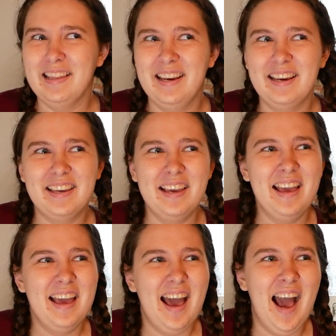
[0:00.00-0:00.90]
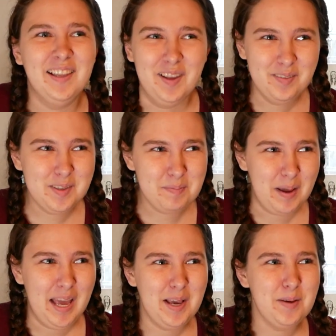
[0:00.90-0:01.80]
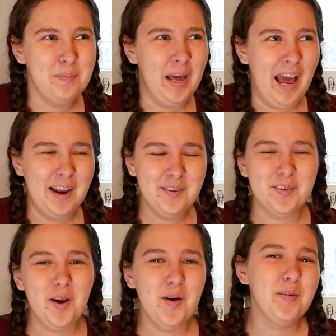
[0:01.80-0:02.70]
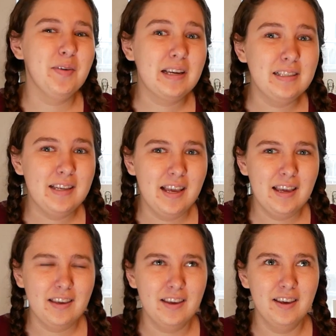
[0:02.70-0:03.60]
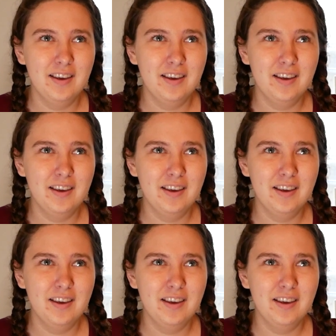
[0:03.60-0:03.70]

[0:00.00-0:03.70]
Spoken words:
Like, I love to bake, but I don't know if I could take